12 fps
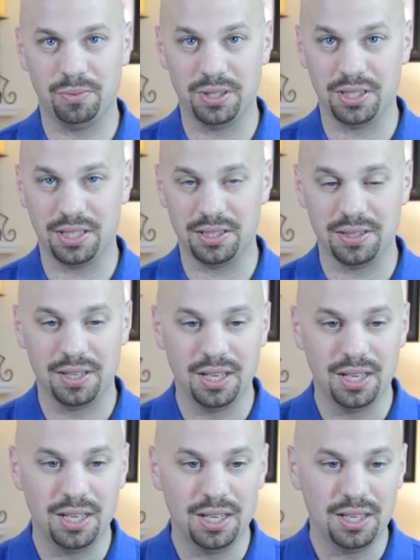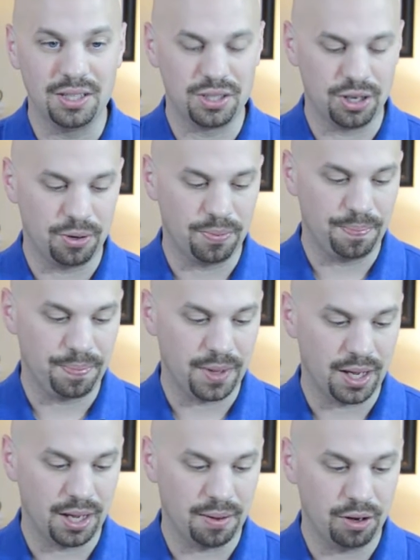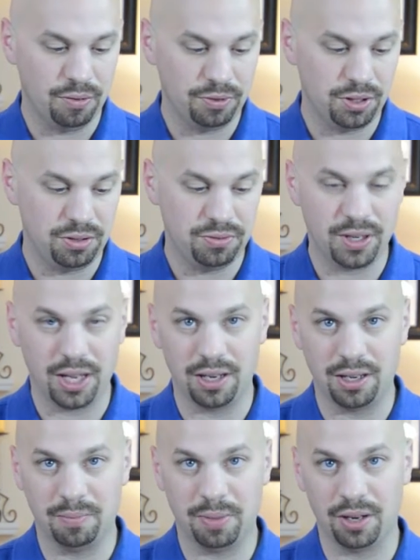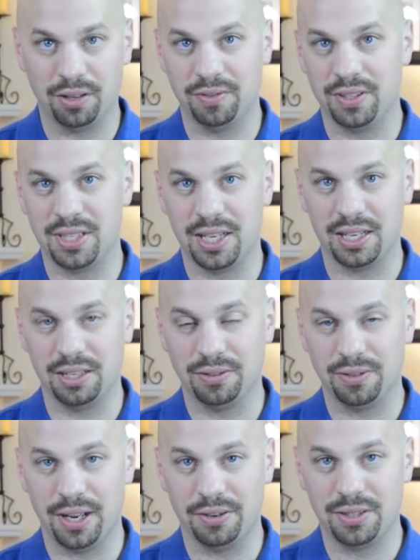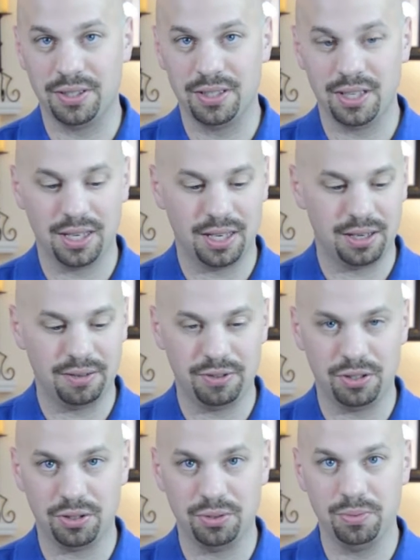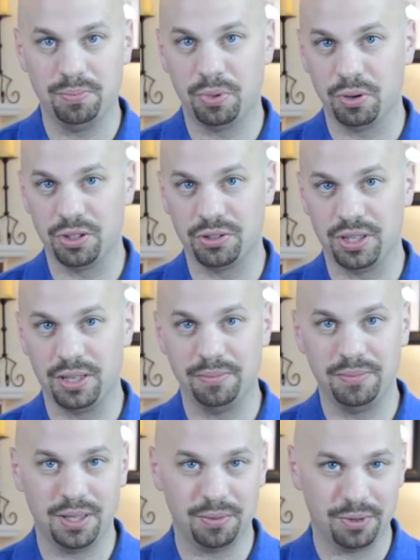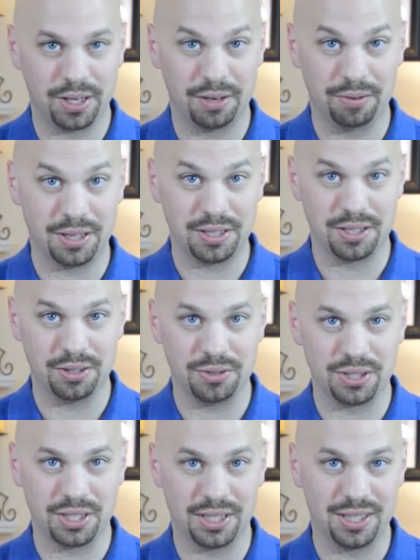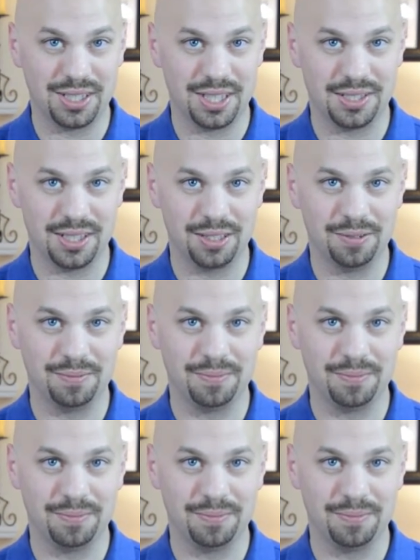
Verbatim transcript: whiskeys. So uh, hopefully you've got a bottle of this hanging around. Uh, if you do, pour a dram and we'll get right to the nosing and the tasting.